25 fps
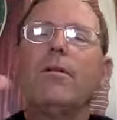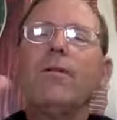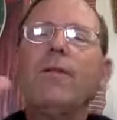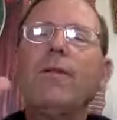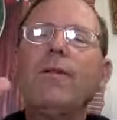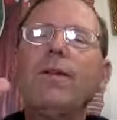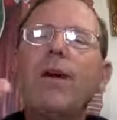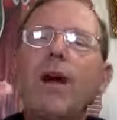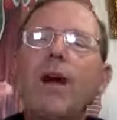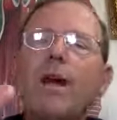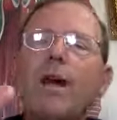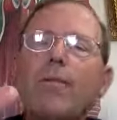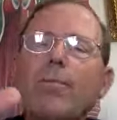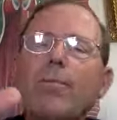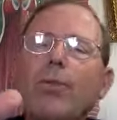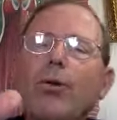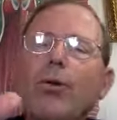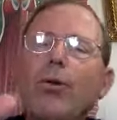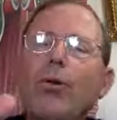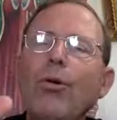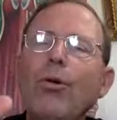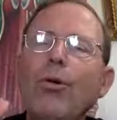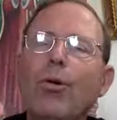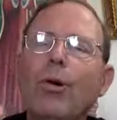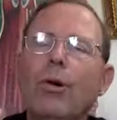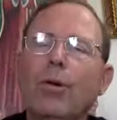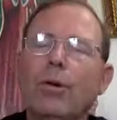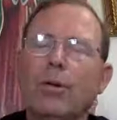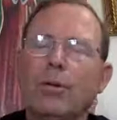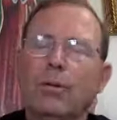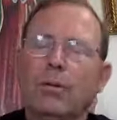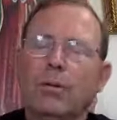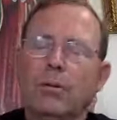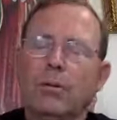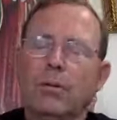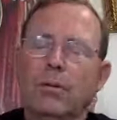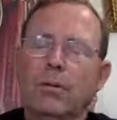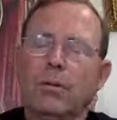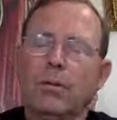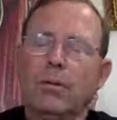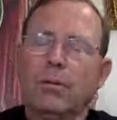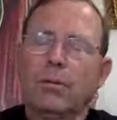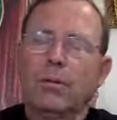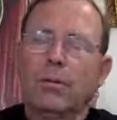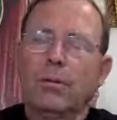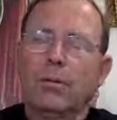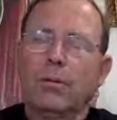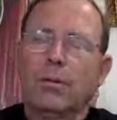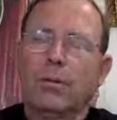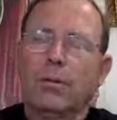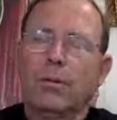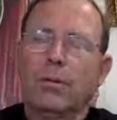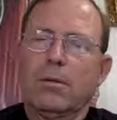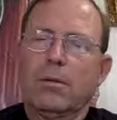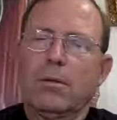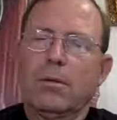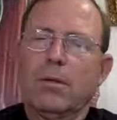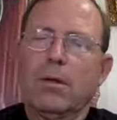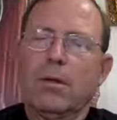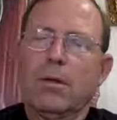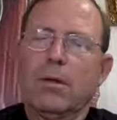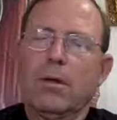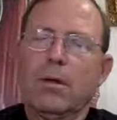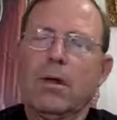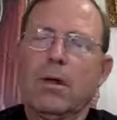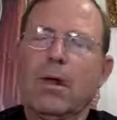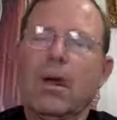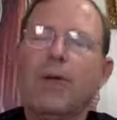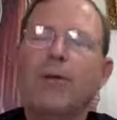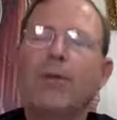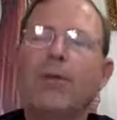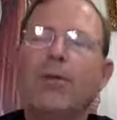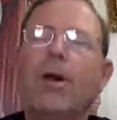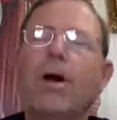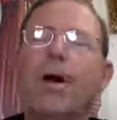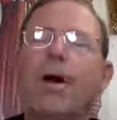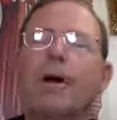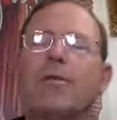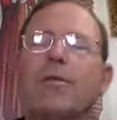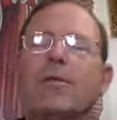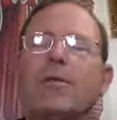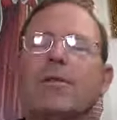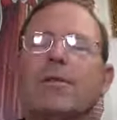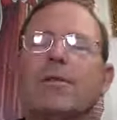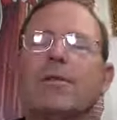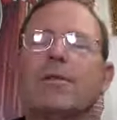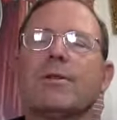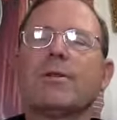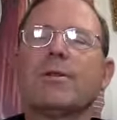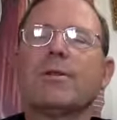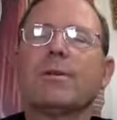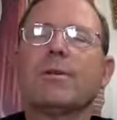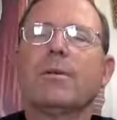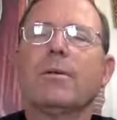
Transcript: if you've got a pool at your house.